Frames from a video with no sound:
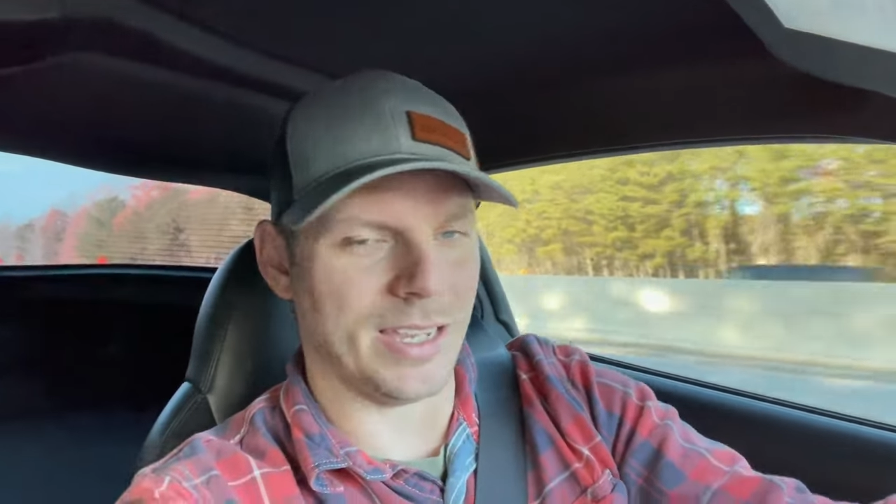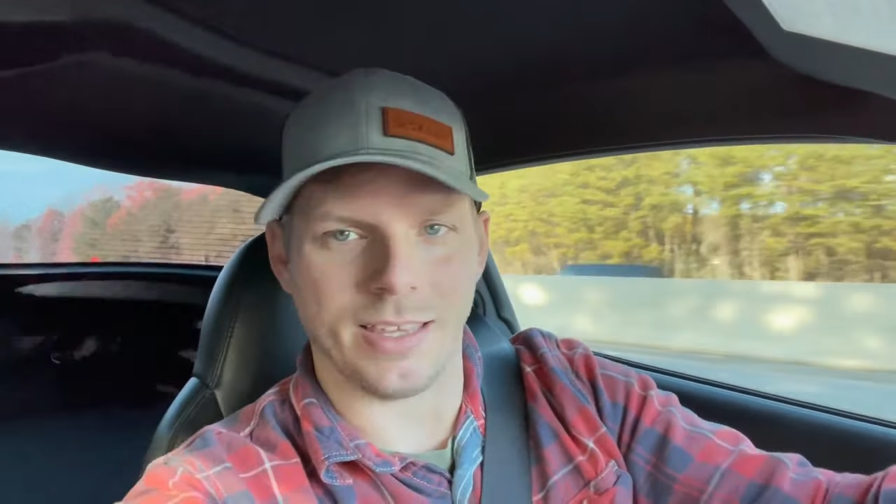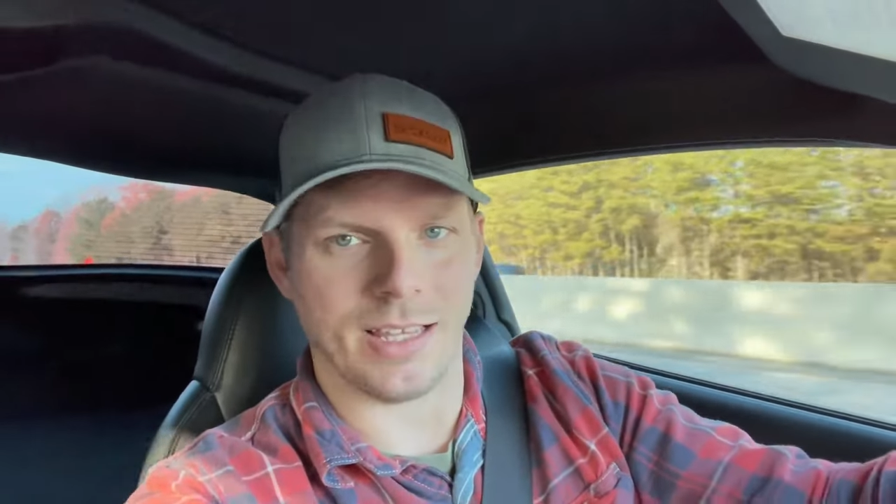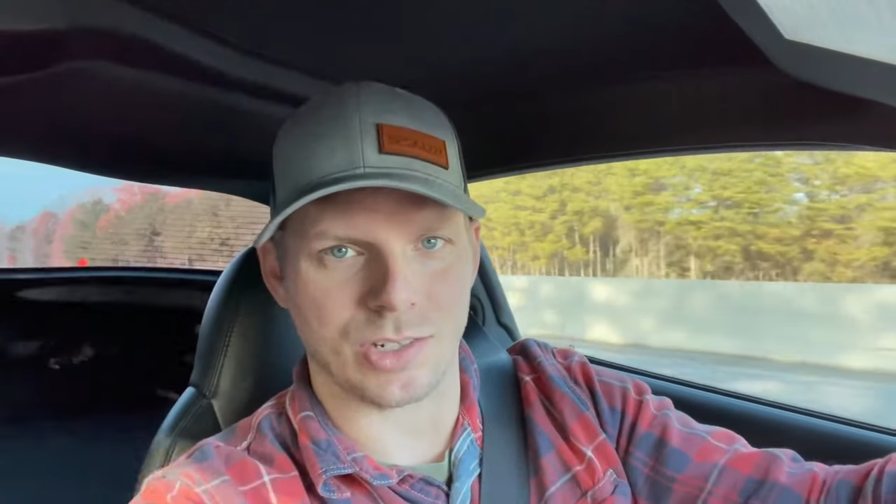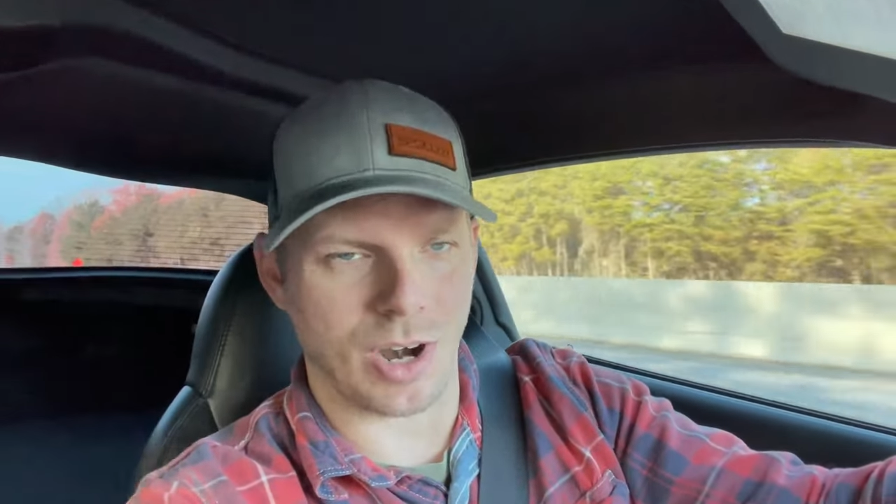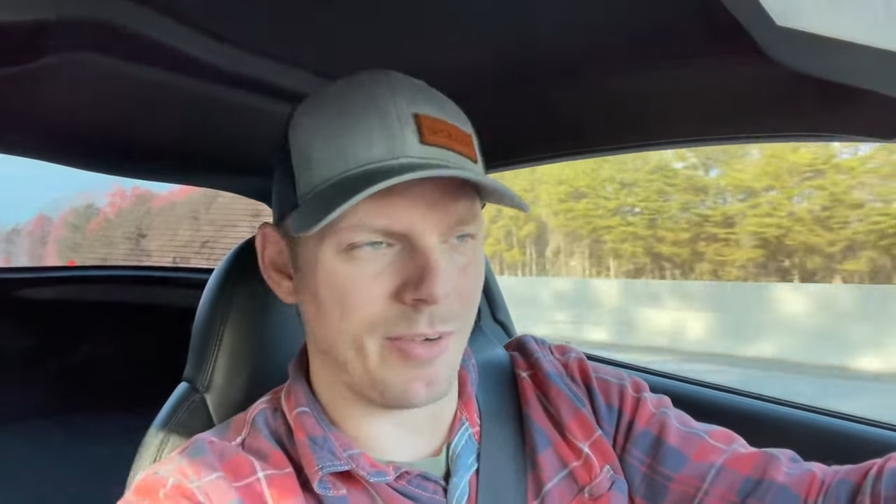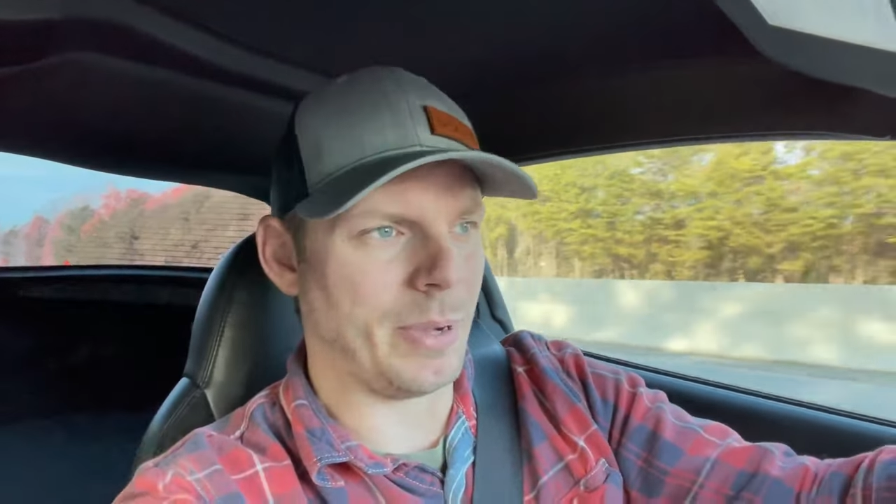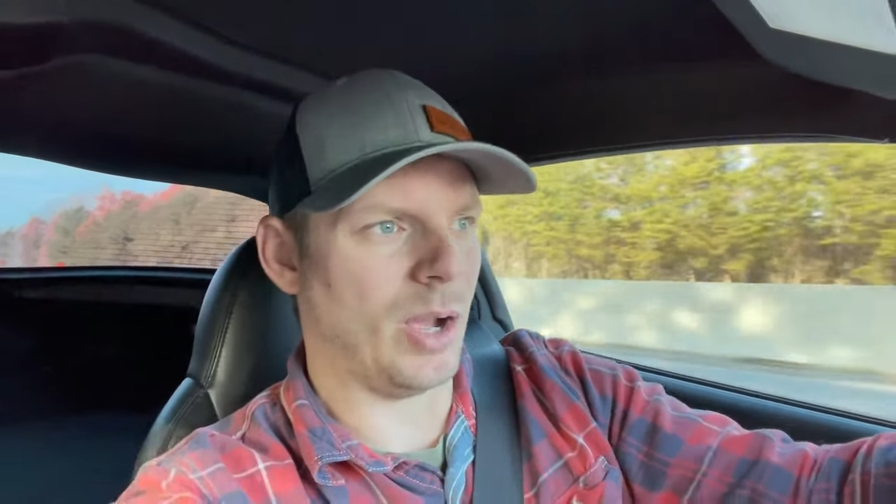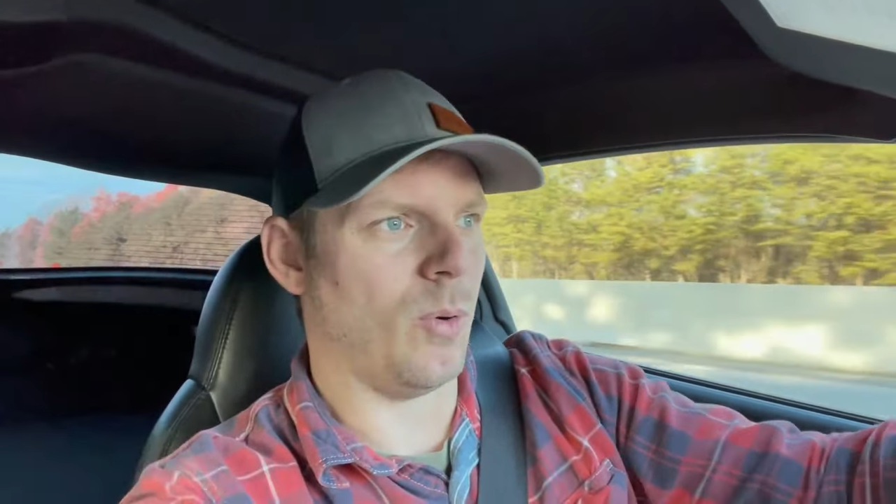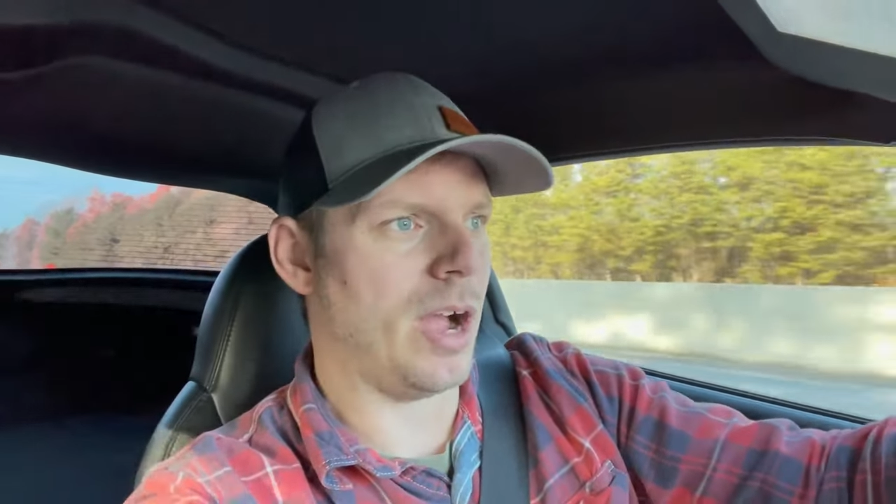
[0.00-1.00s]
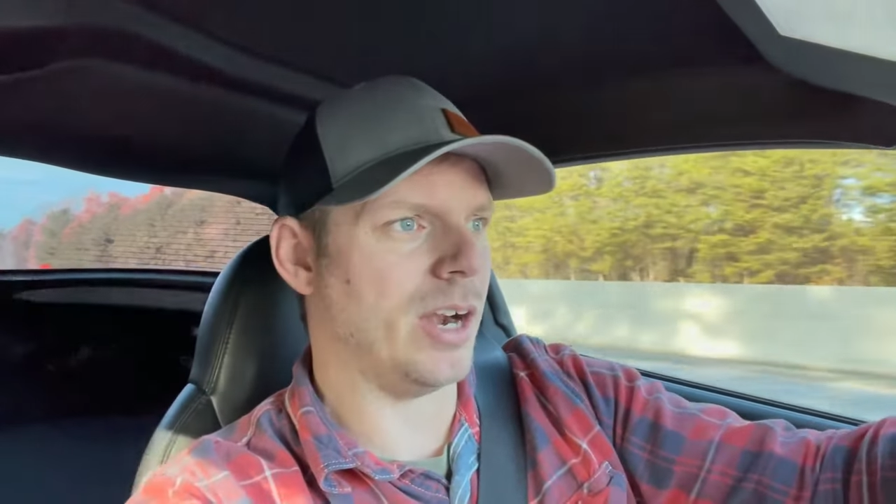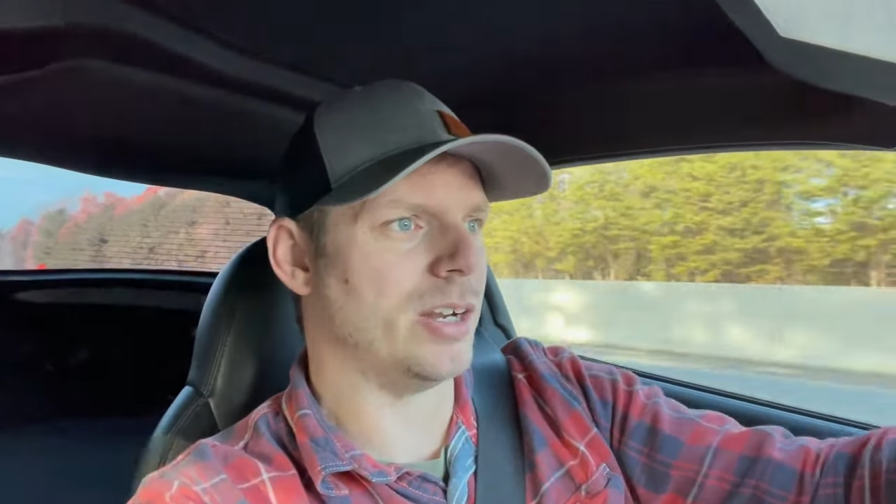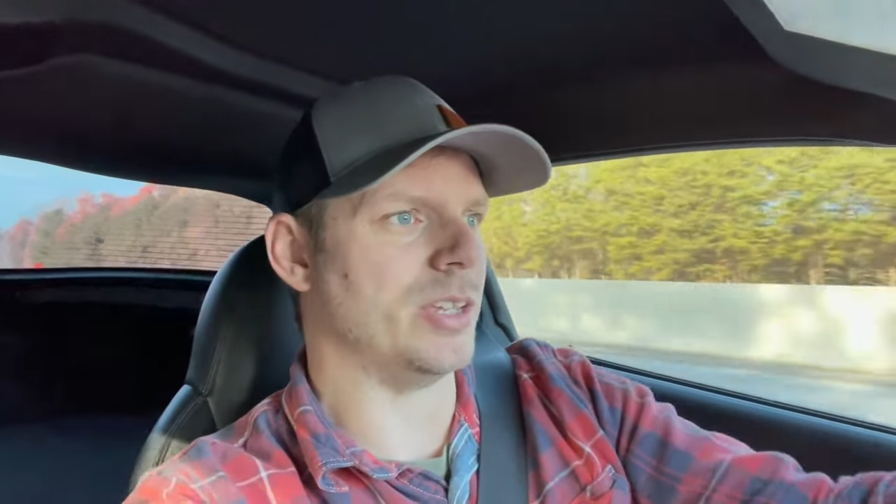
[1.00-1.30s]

Again, that drive-by-wire, you